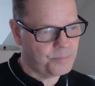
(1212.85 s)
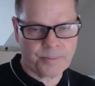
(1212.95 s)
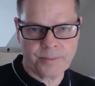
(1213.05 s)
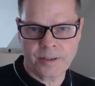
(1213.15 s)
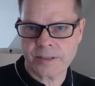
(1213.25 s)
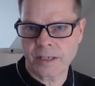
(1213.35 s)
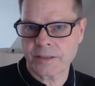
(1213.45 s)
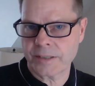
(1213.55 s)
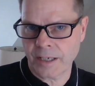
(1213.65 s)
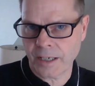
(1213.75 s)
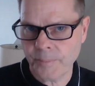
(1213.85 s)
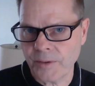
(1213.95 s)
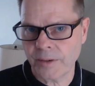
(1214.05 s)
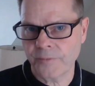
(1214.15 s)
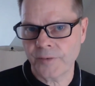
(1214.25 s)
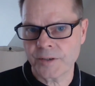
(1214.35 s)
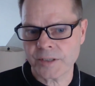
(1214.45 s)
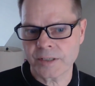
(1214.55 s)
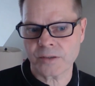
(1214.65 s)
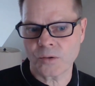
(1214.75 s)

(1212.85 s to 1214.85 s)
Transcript: a couple of verses